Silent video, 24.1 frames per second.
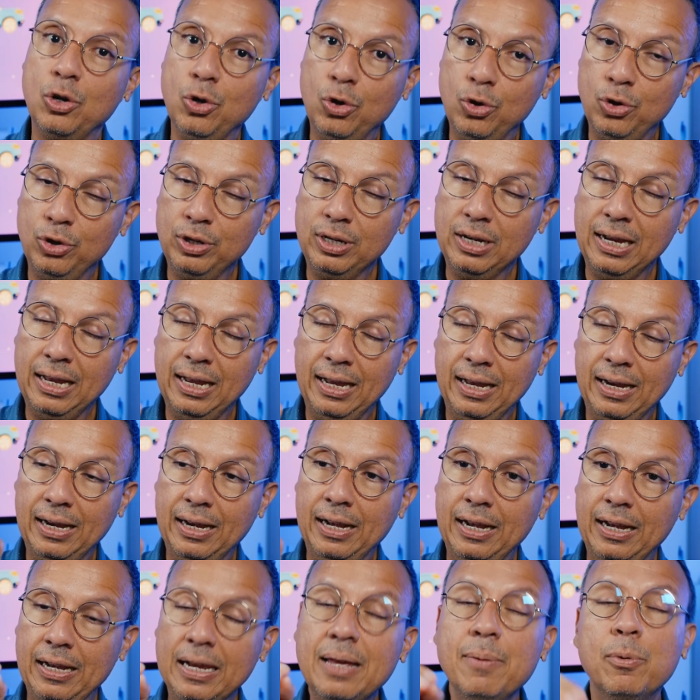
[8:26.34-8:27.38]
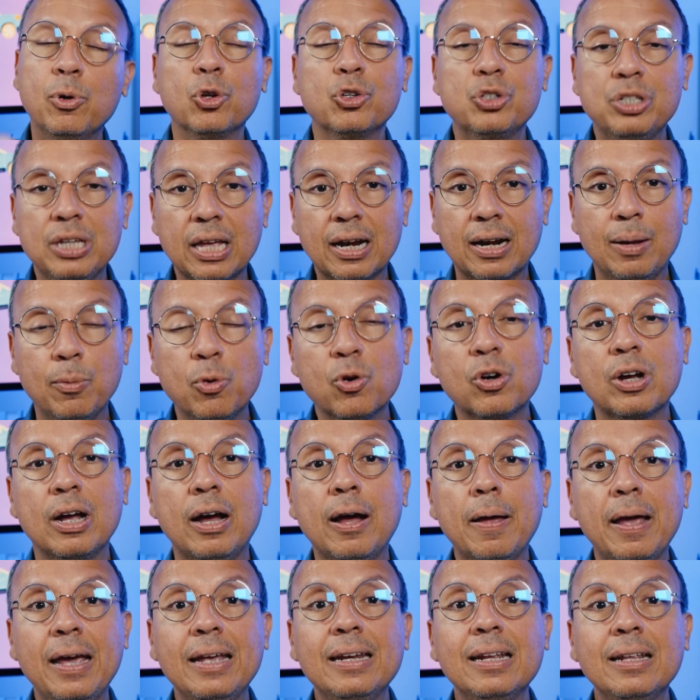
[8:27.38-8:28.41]
With the book Shut Your Mouth at
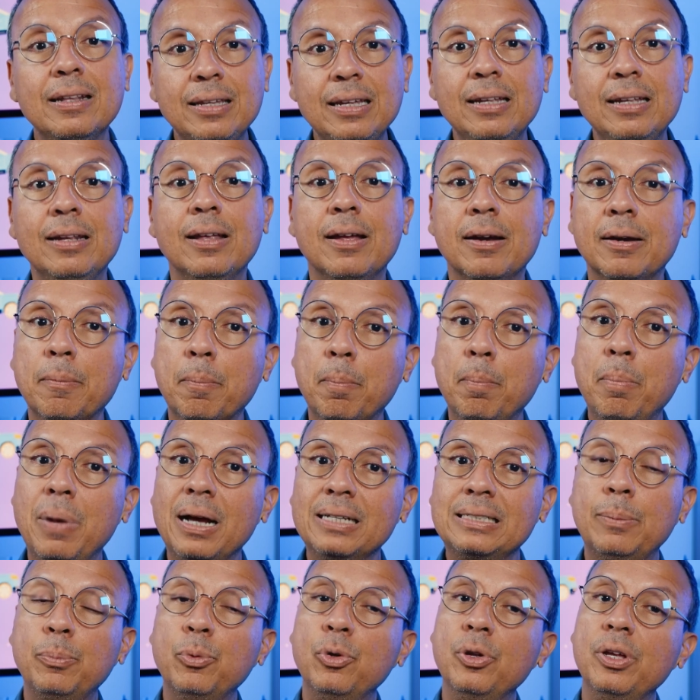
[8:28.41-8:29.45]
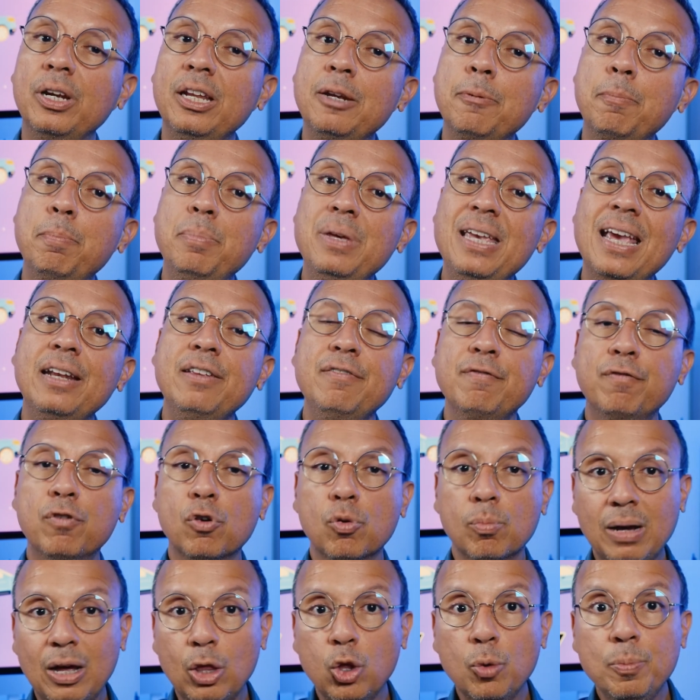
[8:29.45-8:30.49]
the Dealer, you'll be able to go
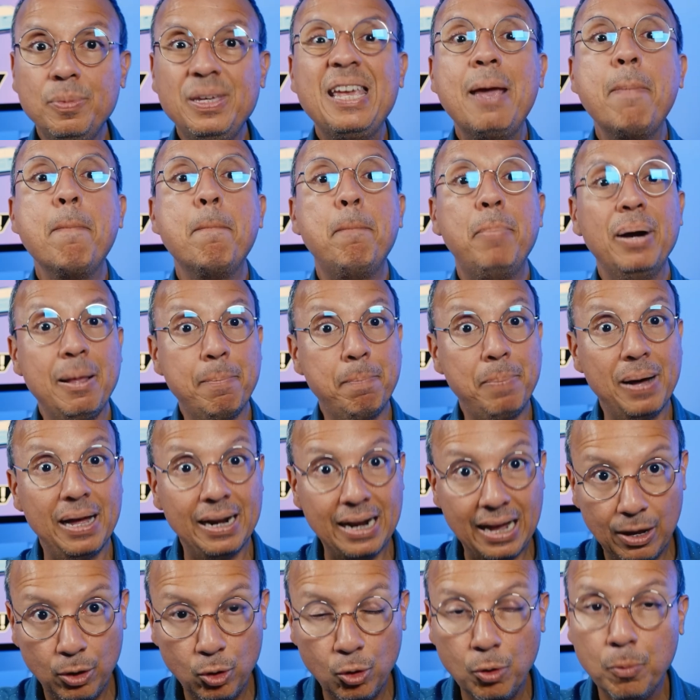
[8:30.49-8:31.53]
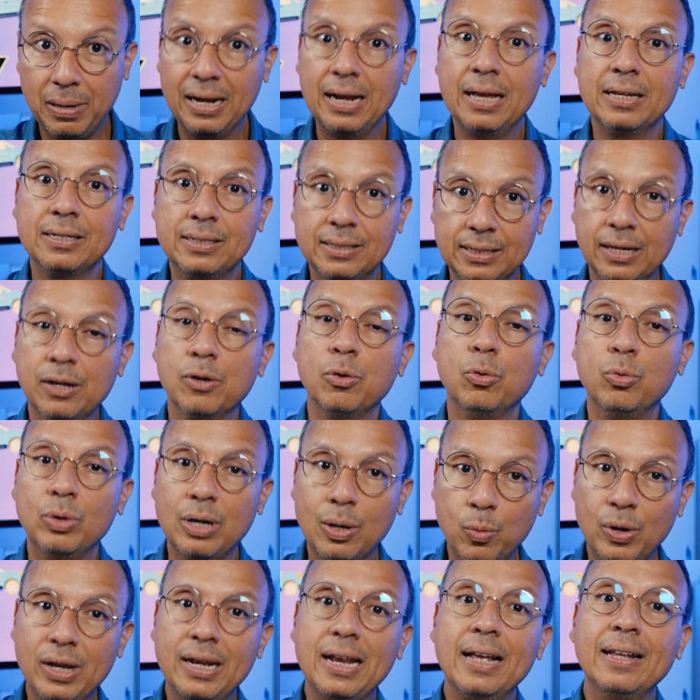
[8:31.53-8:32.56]
well-informed and well-prepared to make a
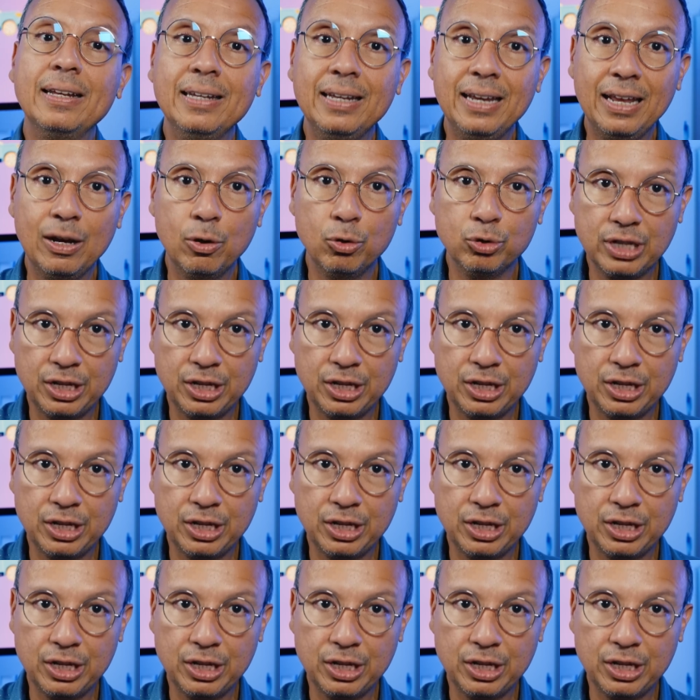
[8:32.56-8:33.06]
good deal.